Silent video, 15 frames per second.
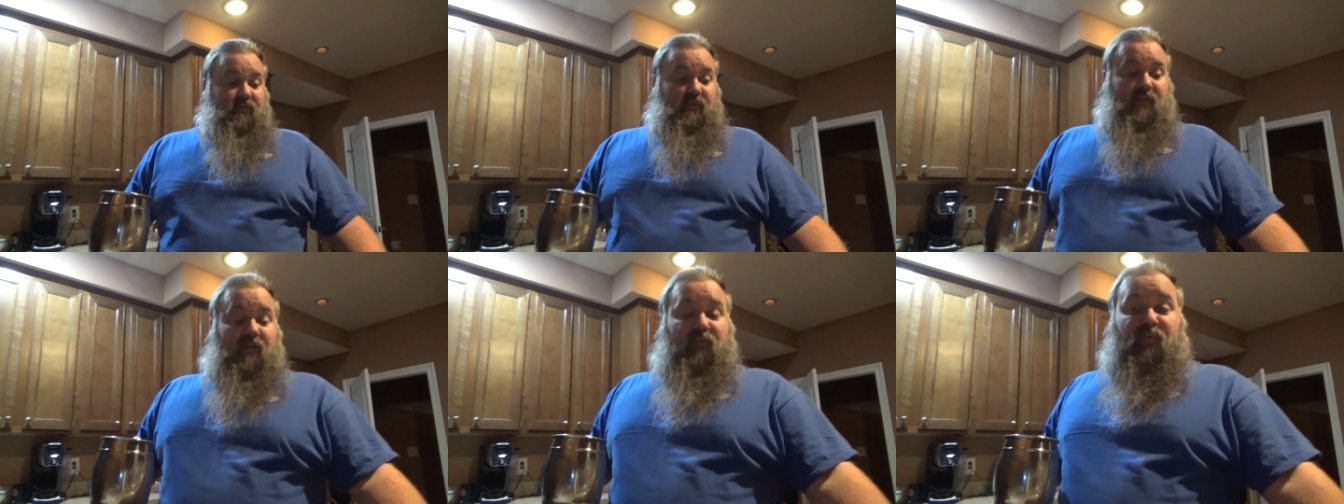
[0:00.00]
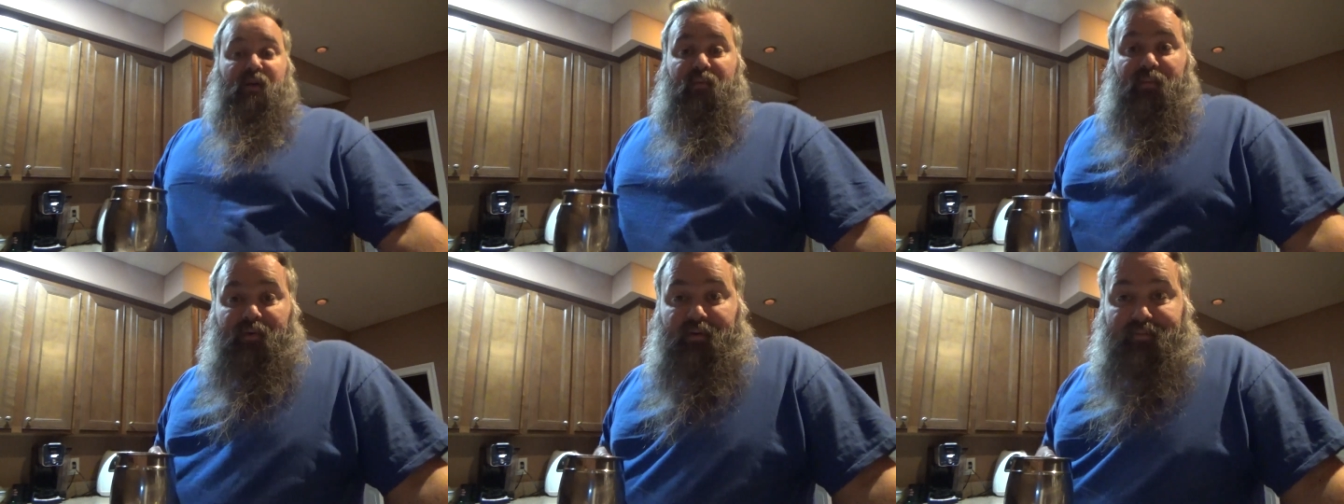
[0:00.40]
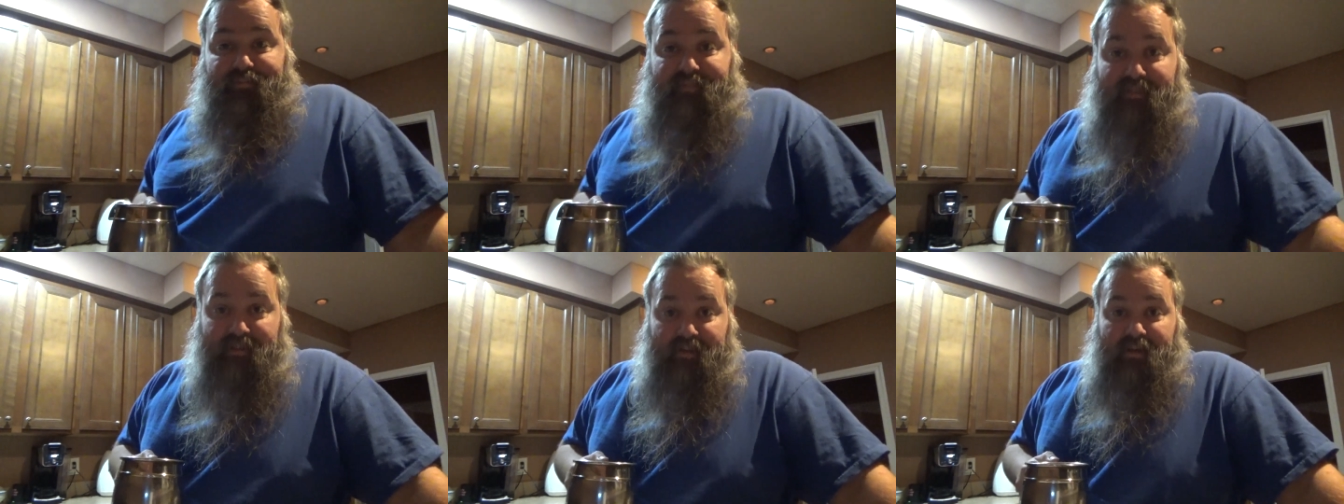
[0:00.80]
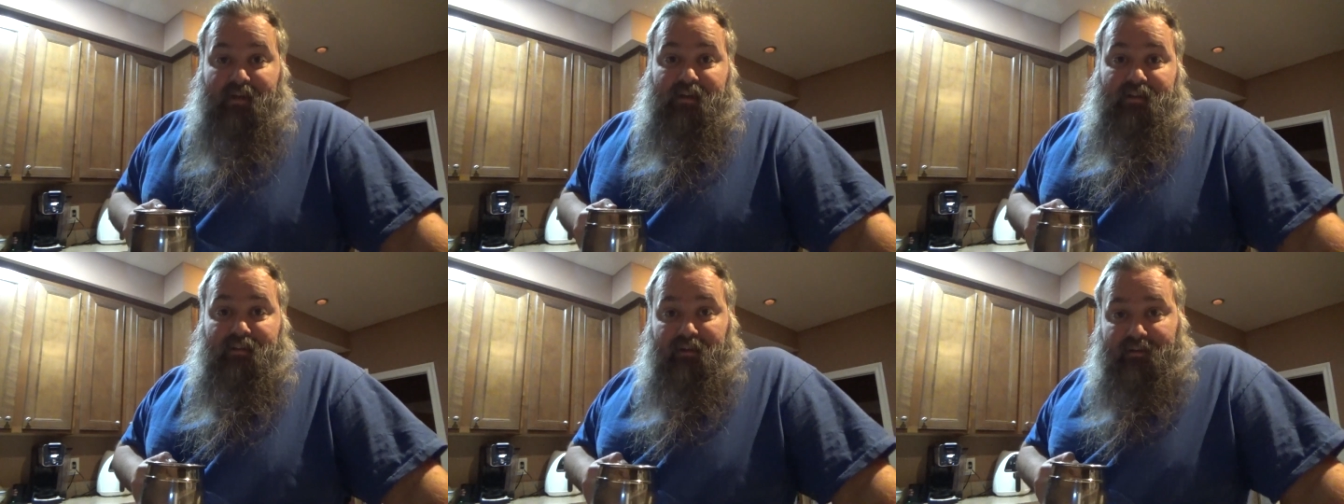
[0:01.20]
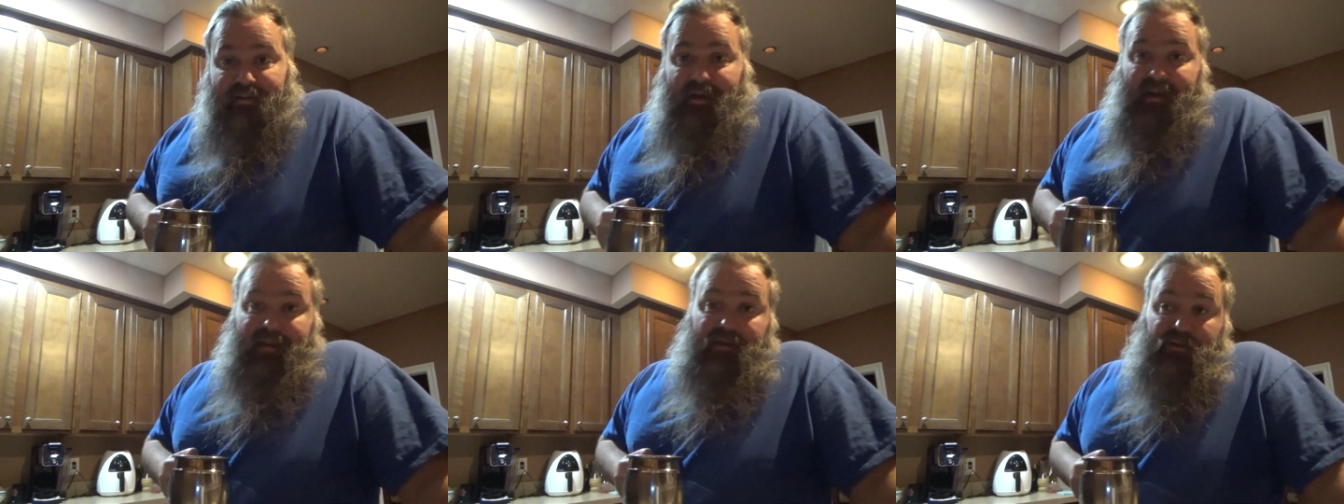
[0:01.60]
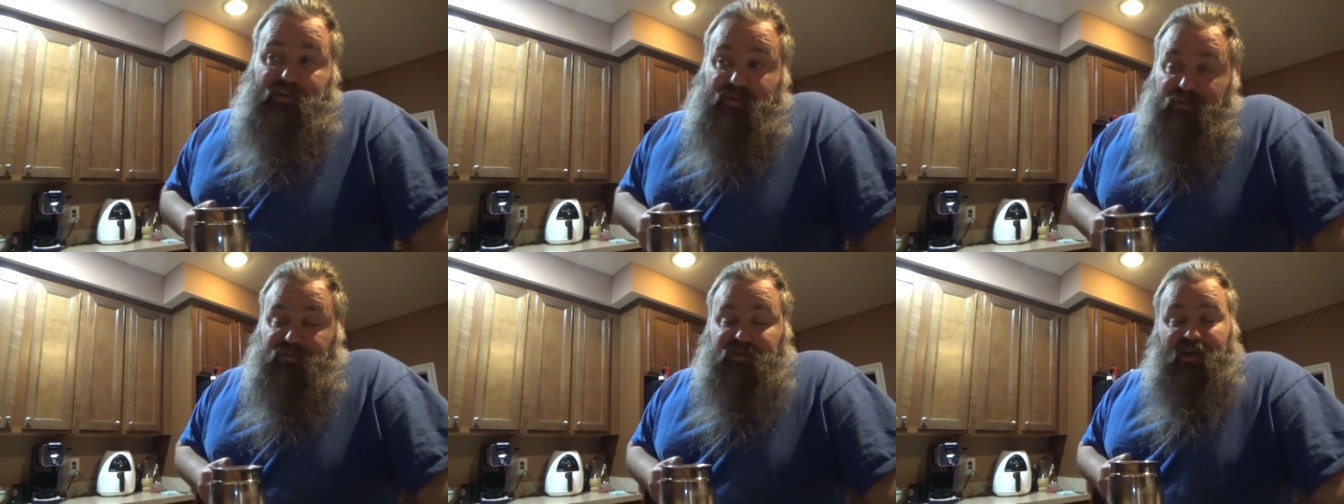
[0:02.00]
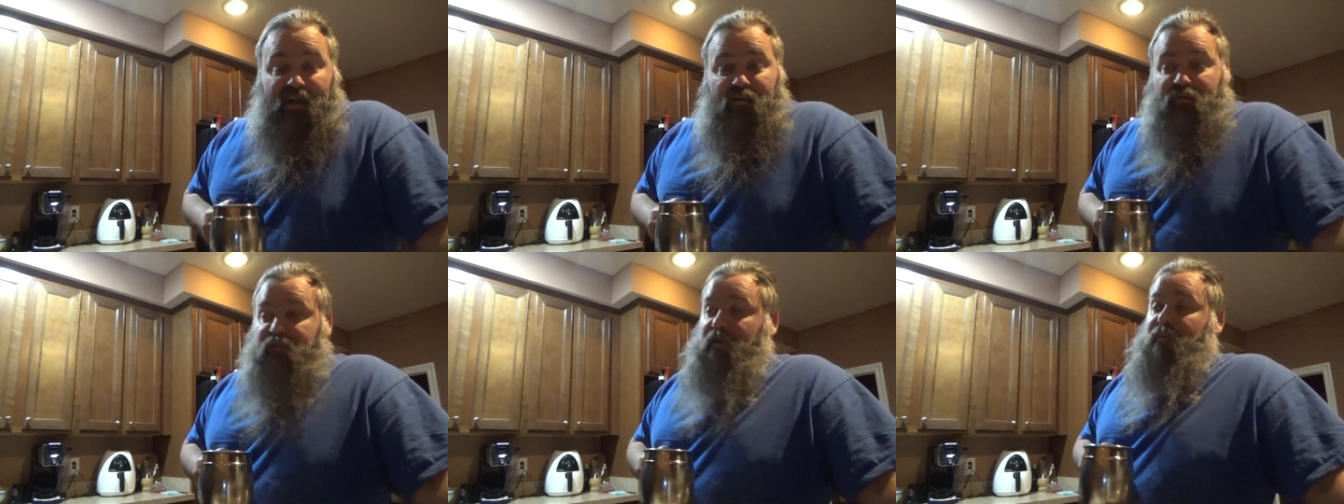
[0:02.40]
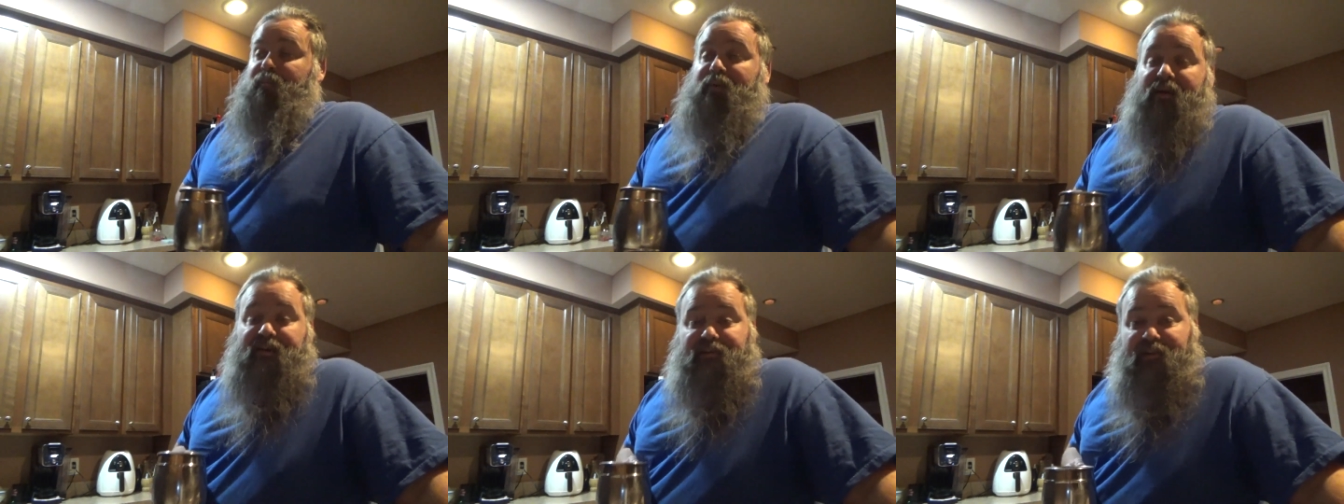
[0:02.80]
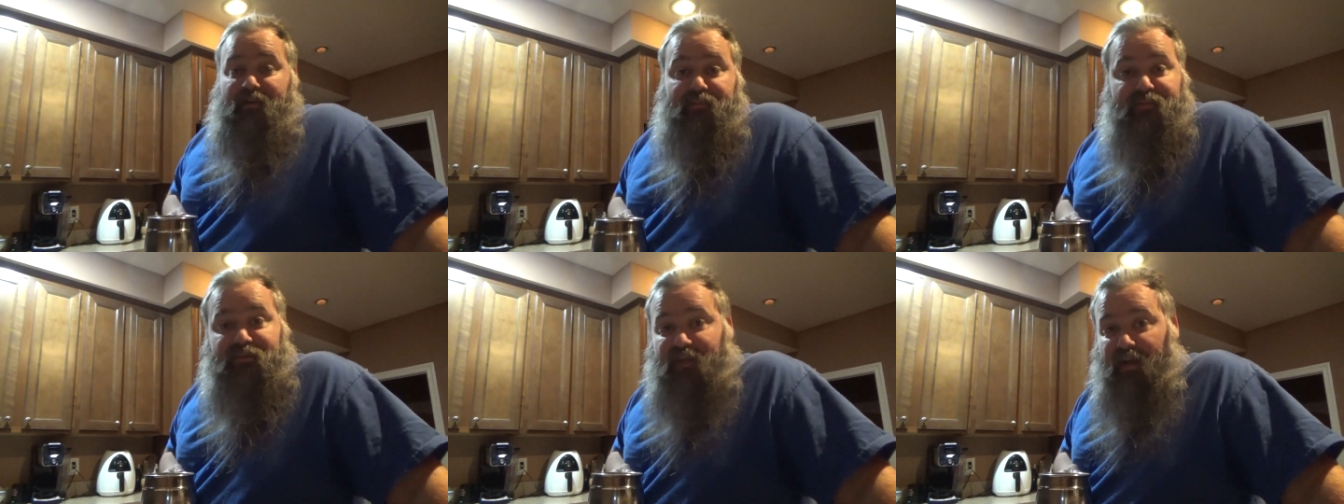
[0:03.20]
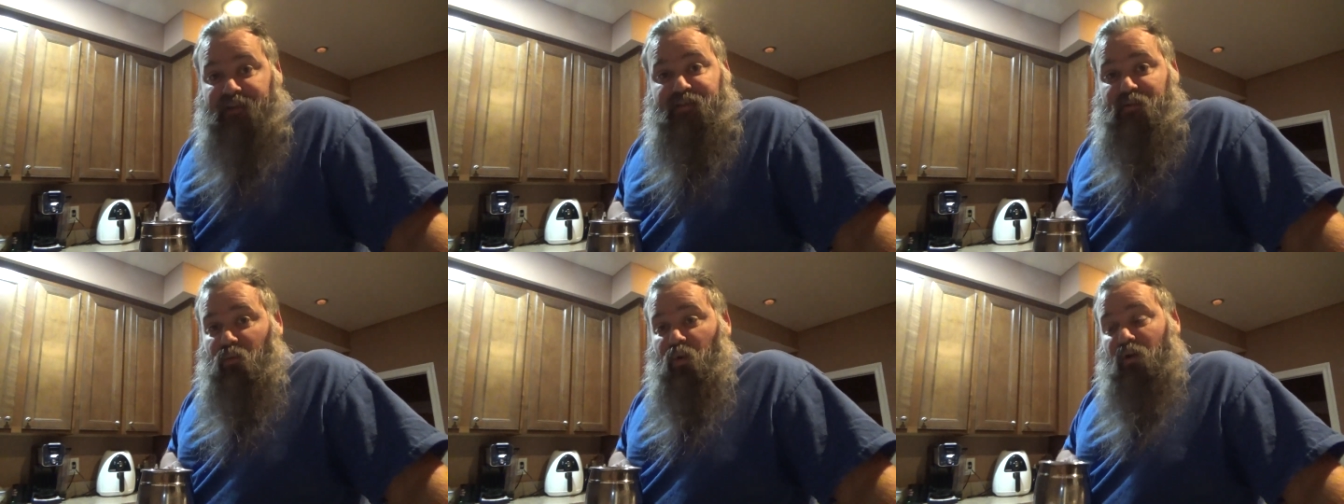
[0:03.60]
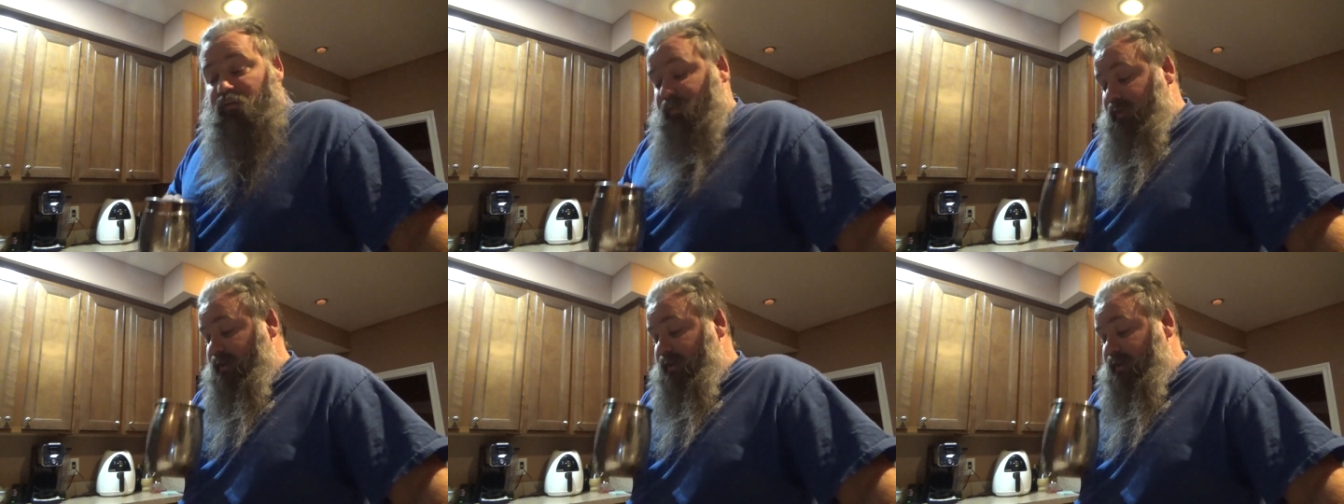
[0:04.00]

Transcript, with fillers: for Good People. Little tiny YouTube channel with great big dreams, changing the world for